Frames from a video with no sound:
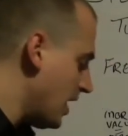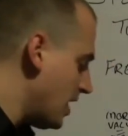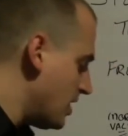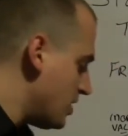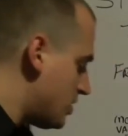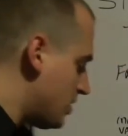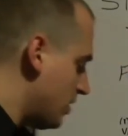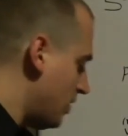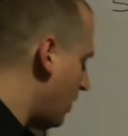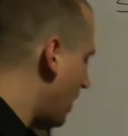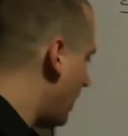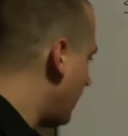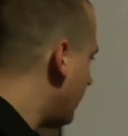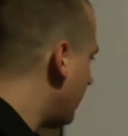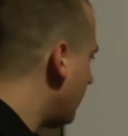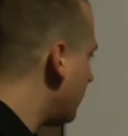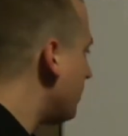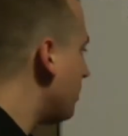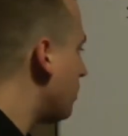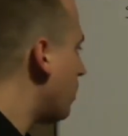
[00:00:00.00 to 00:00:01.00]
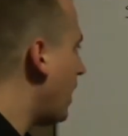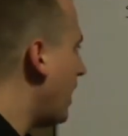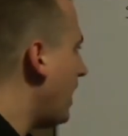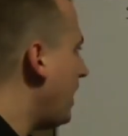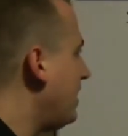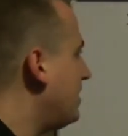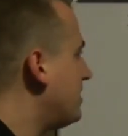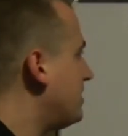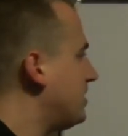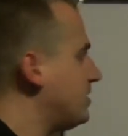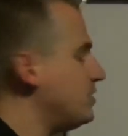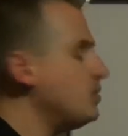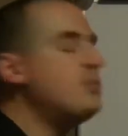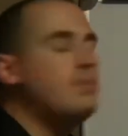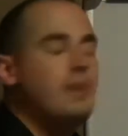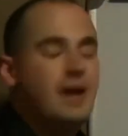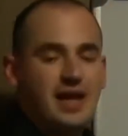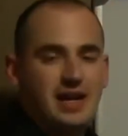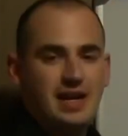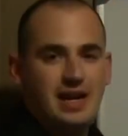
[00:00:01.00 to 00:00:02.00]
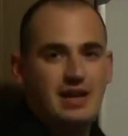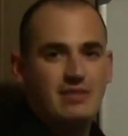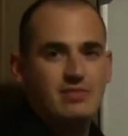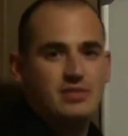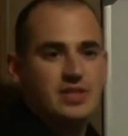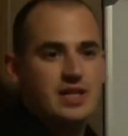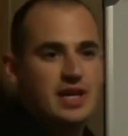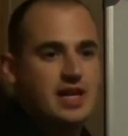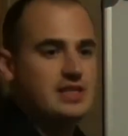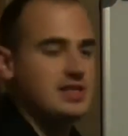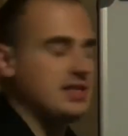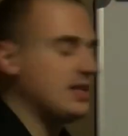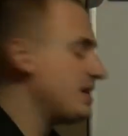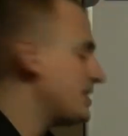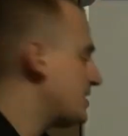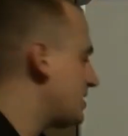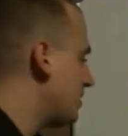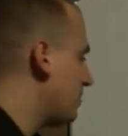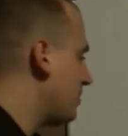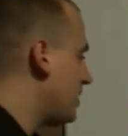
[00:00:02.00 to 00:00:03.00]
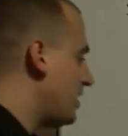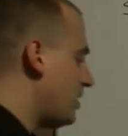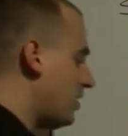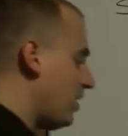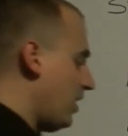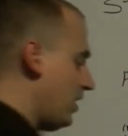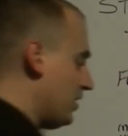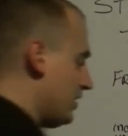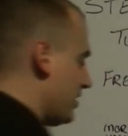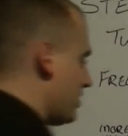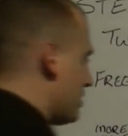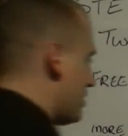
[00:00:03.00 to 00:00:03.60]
So another way to do paid advertising is something called a